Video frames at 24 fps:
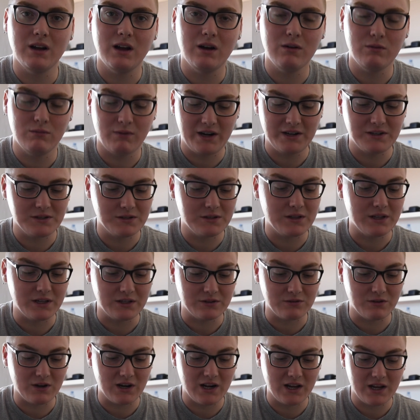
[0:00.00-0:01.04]
a whole range of
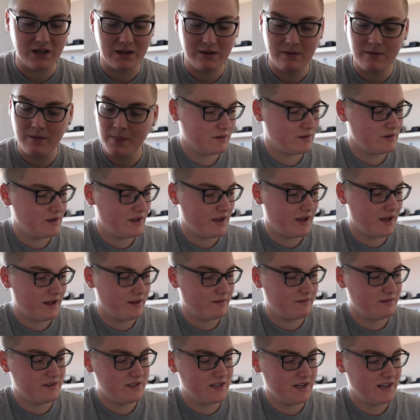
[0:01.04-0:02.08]
things really. Yeah,
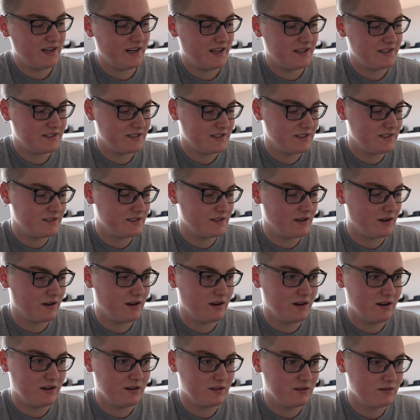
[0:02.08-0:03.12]
D lenses
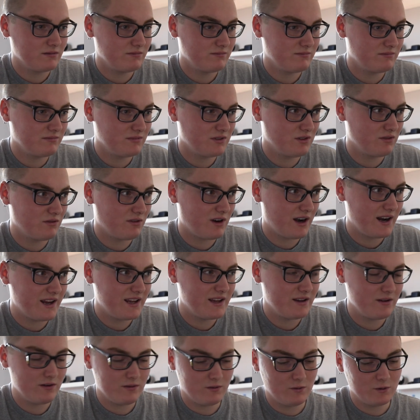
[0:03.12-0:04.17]
are
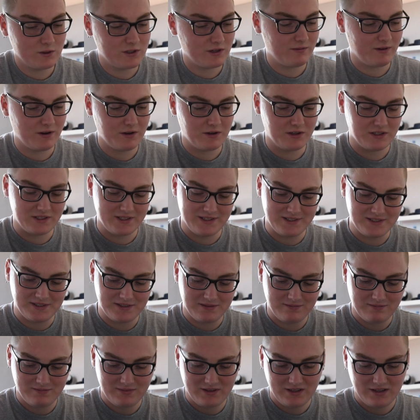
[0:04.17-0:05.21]
great. Autofocus
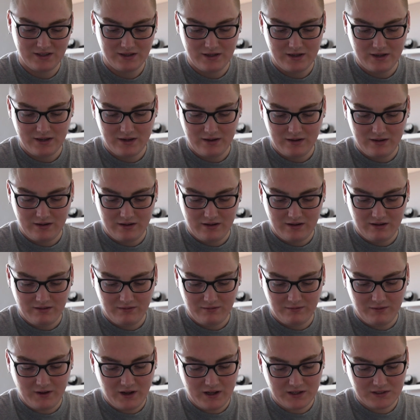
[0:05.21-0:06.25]
is
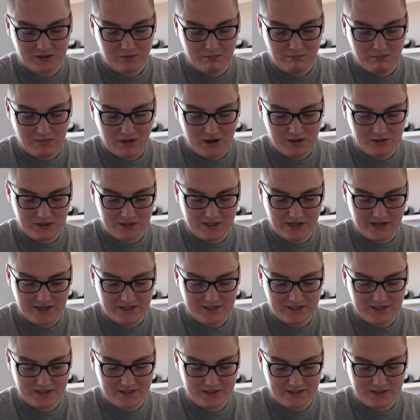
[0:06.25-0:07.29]
fast on most
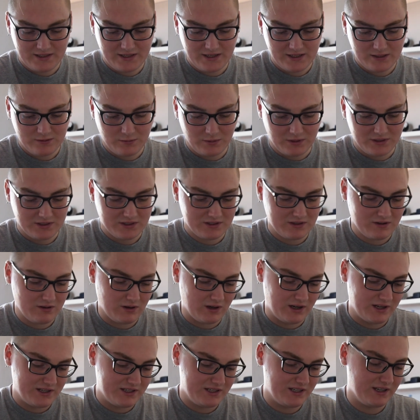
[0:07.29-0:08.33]
lenses. This one's
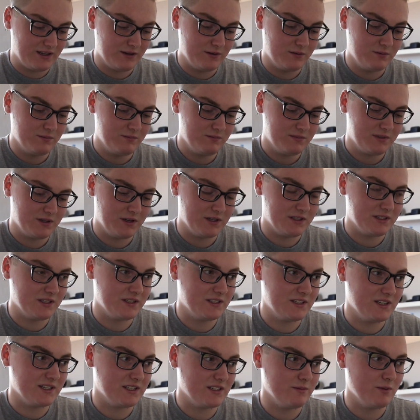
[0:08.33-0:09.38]
not ideal, so it's the
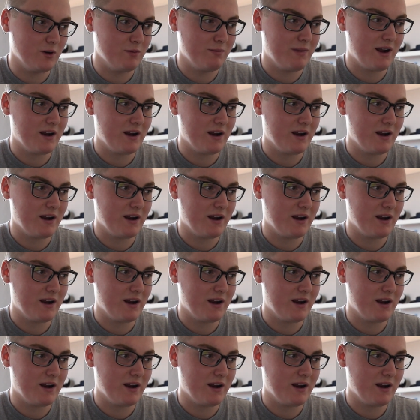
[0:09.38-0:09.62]
60mm